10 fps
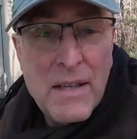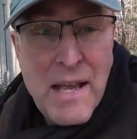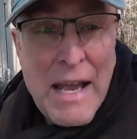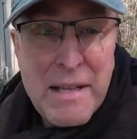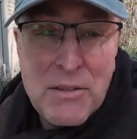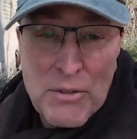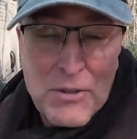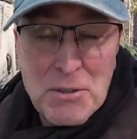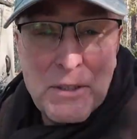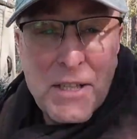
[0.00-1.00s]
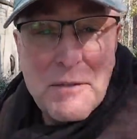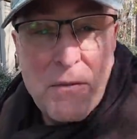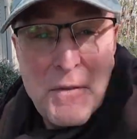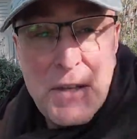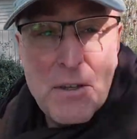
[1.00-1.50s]
And you certainly can
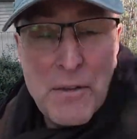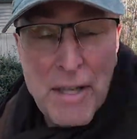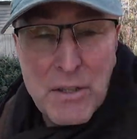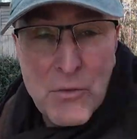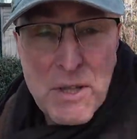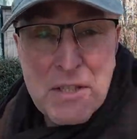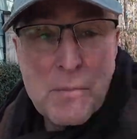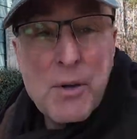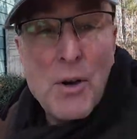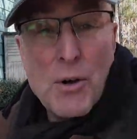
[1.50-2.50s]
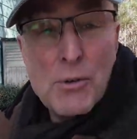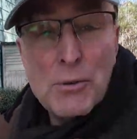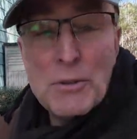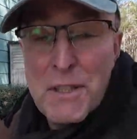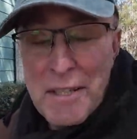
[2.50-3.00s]
feel that crisp,
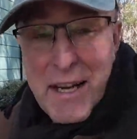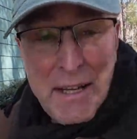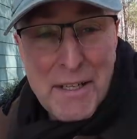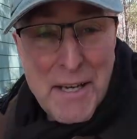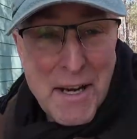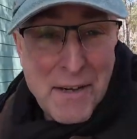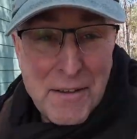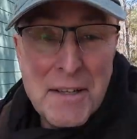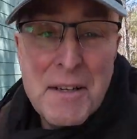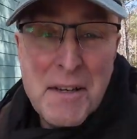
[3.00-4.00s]
cold Canadian air.